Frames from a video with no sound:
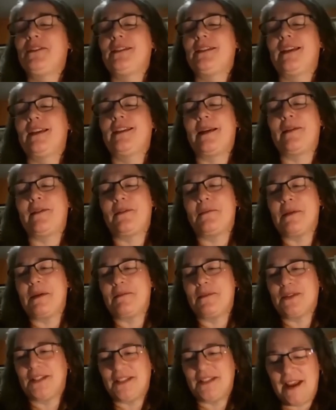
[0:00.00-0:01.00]
you said. I
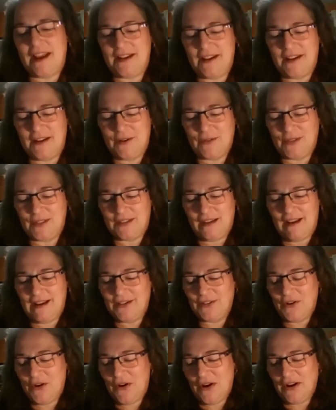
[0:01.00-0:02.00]
remember standing
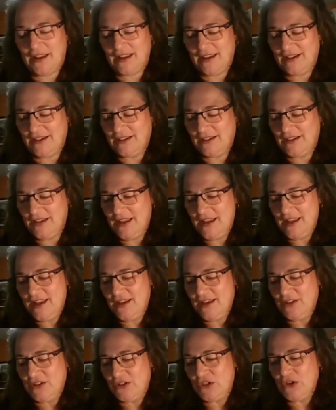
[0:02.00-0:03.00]
outside talking
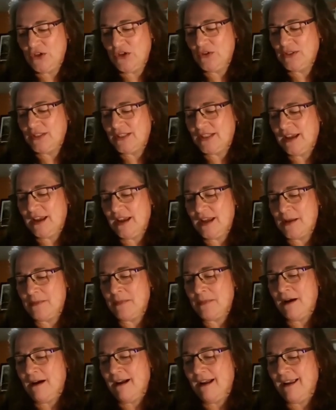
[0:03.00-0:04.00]
to you and saying
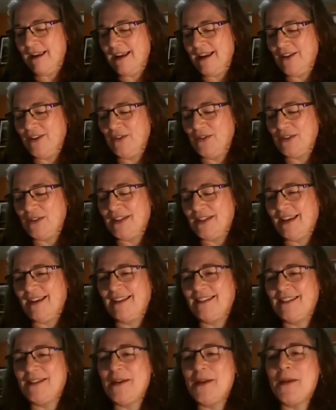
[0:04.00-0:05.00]
goodbye, and you
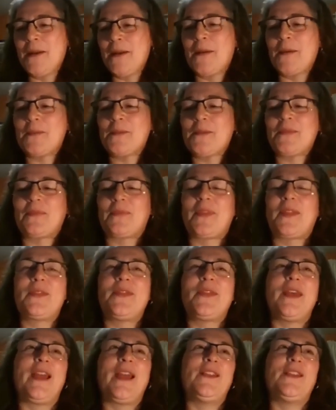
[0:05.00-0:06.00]
said
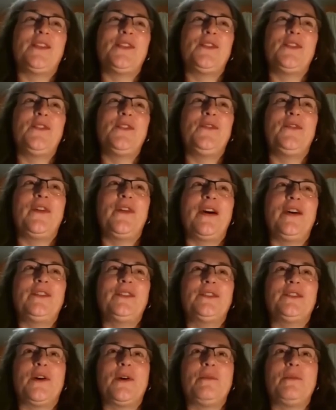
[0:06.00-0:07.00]
that you
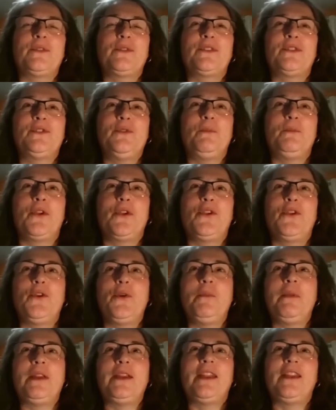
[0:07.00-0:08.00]
felt almost
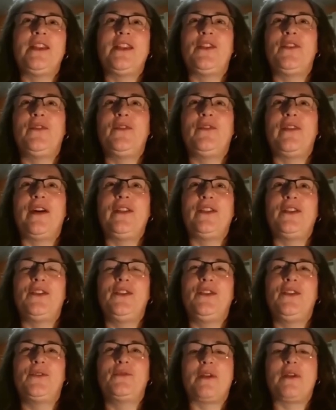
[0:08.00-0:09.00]
superhuman and that you felt like
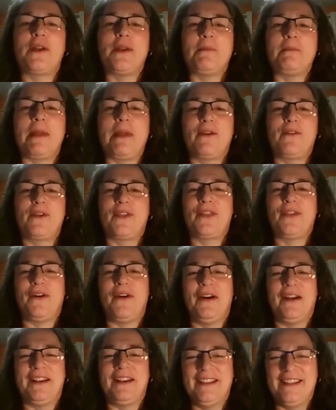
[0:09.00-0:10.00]
you could run a
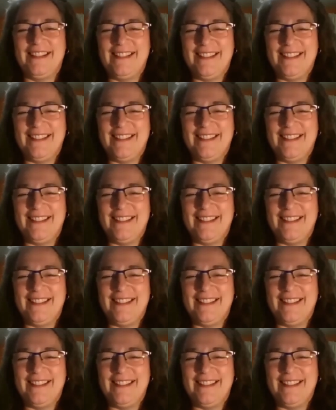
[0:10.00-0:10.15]
marathon.